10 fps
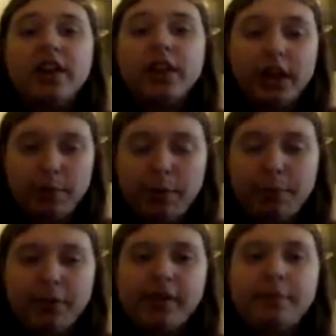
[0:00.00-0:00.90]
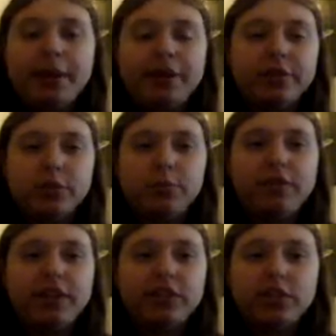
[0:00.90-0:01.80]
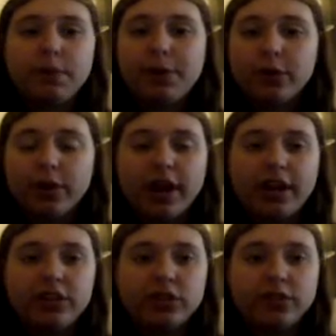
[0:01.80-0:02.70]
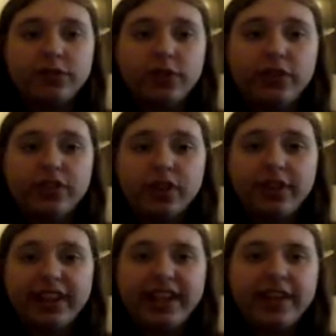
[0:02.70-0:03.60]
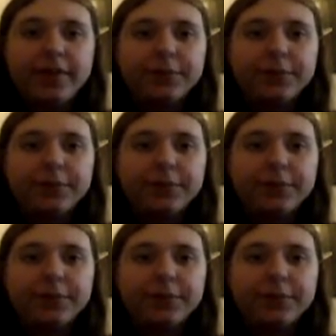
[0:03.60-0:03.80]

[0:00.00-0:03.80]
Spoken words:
a lot of people compare this movie to Pocahontas or FernGully,